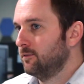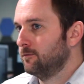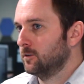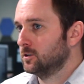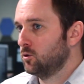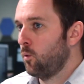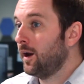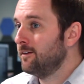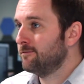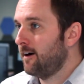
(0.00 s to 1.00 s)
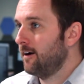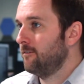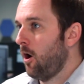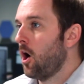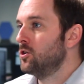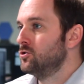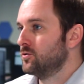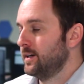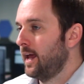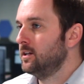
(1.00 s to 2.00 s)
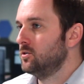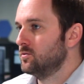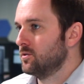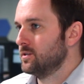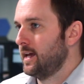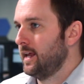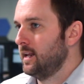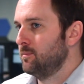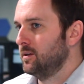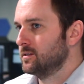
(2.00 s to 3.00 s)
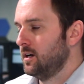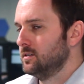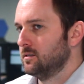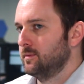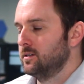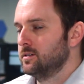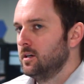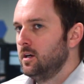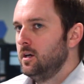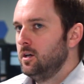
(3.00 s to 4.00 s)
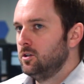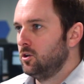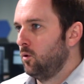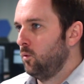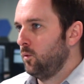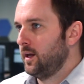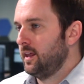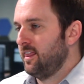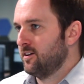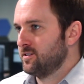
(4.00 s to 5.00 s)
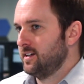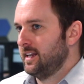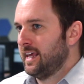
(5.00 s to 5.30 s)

for 2,500 end users at 80+ customers. There's an